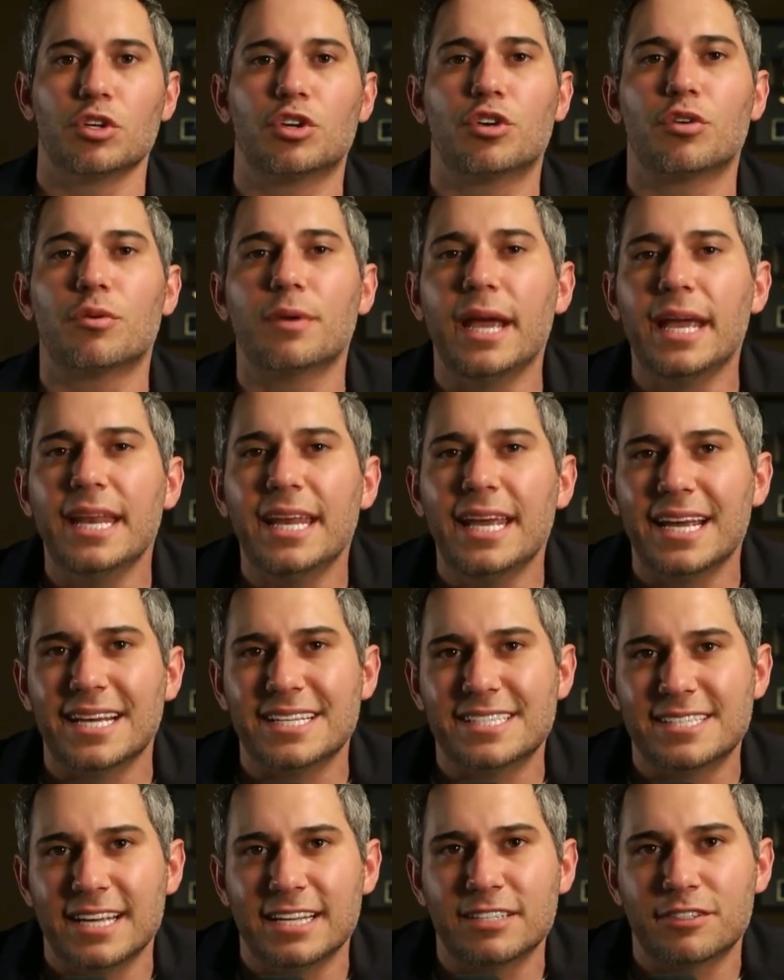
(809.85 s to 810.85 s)
Creating a
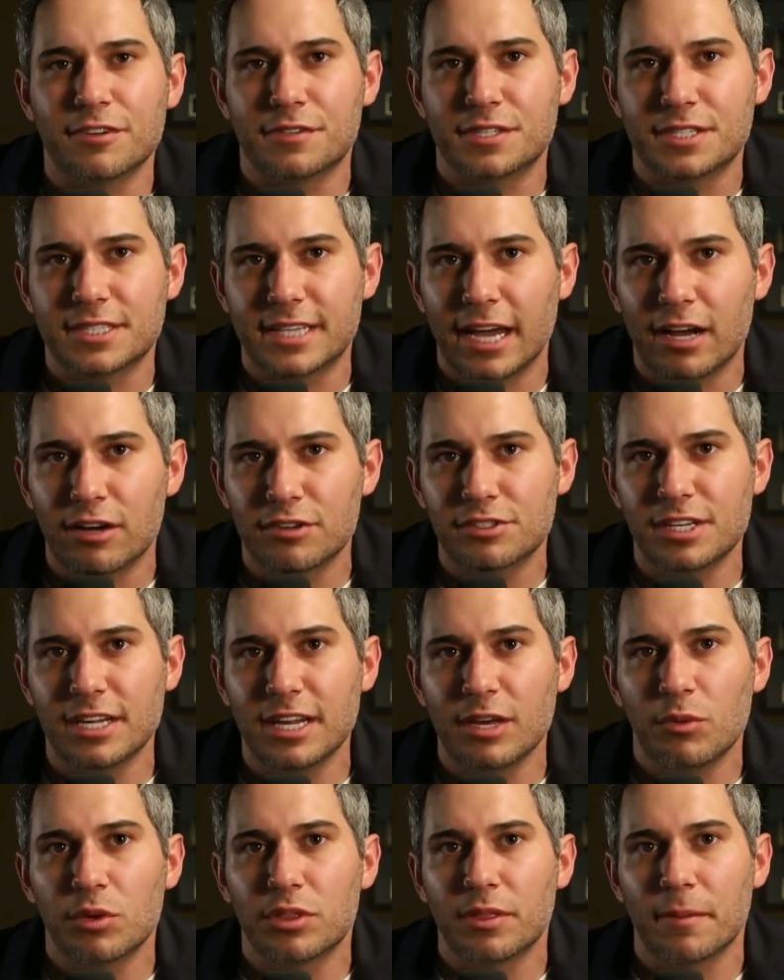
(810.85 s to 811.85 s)
sense of
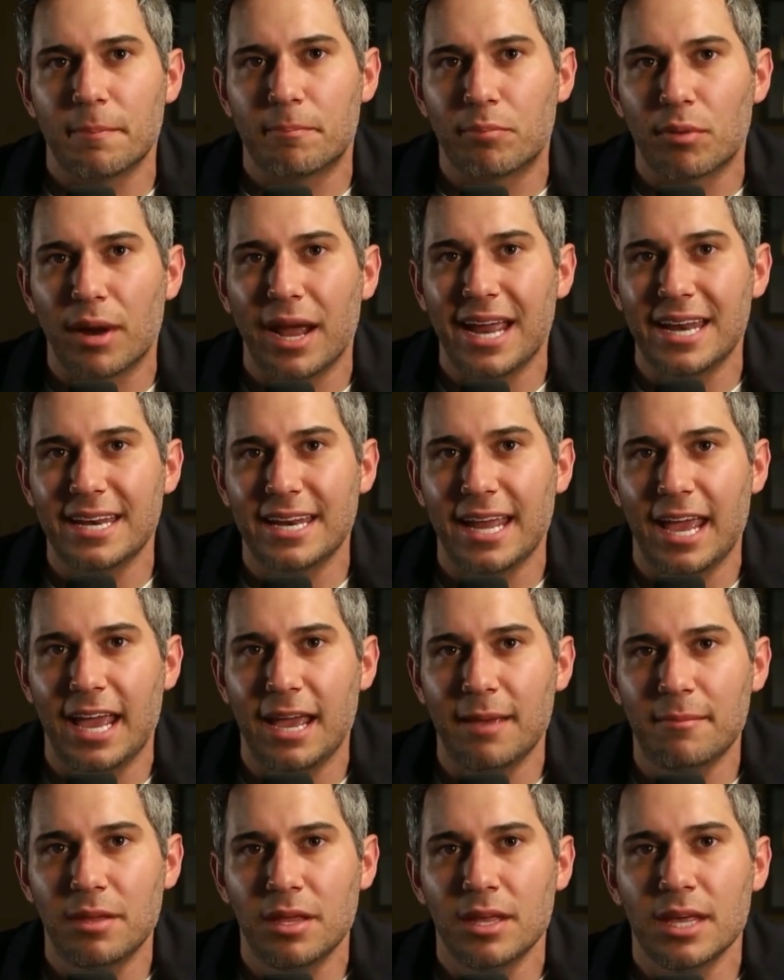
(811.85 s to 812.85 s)
scarcity with a brand
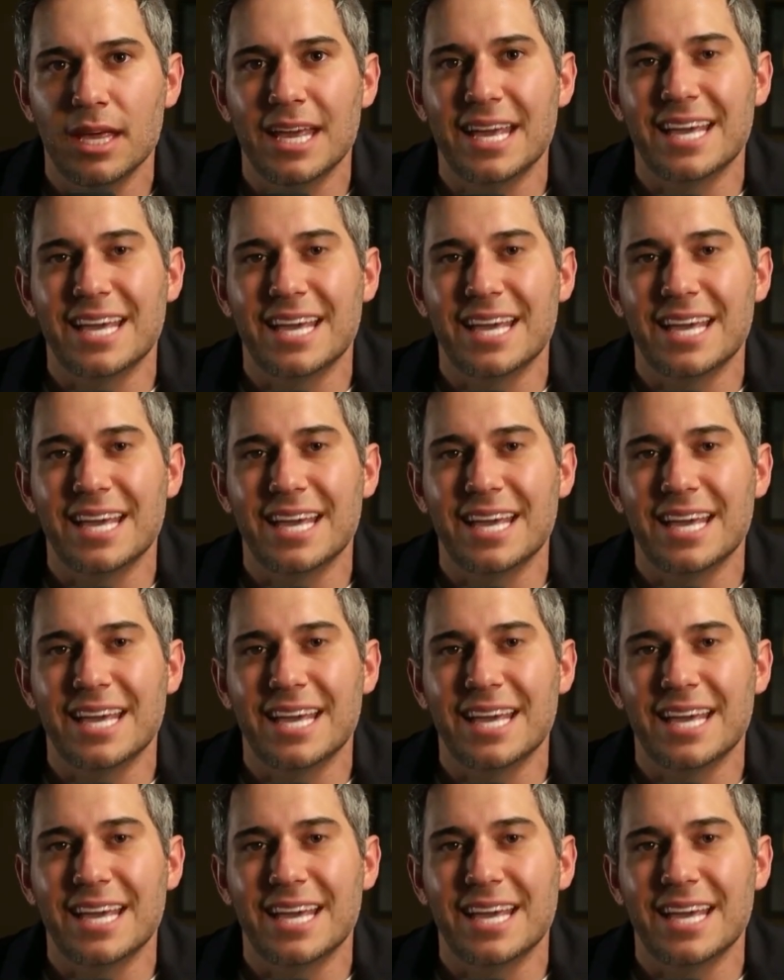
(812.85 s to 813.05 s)
name